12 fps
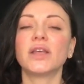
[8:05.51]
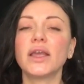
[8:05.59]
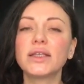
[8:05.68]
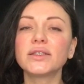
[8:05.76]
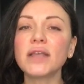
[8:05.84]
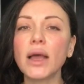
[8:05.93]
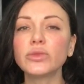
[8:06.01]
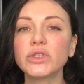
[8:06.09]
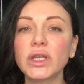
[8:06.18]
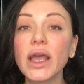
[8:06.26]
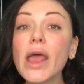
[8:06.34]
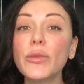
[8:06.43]
and
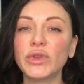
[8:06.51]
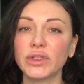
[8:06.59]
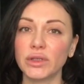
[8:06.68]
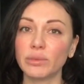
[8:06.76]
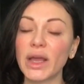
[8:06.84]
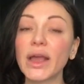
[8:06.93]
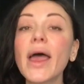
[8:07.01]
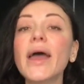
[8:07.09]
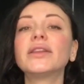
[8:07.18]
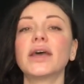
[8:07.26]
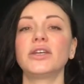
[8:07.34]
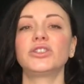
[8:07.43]
something happened in my
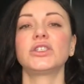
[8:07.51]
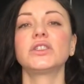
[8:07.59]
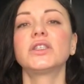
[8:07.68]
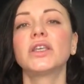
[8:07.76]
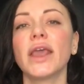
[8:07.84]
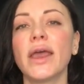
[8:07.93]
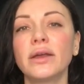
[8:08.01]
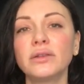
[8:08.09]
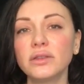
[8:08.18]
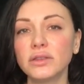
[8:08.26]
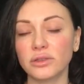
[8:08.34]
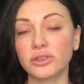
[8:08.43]
head. I just
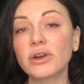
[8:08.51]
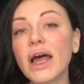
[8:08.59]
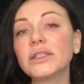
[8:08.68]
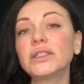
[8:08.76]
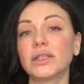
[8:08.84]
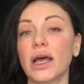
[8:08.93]
can't trust it.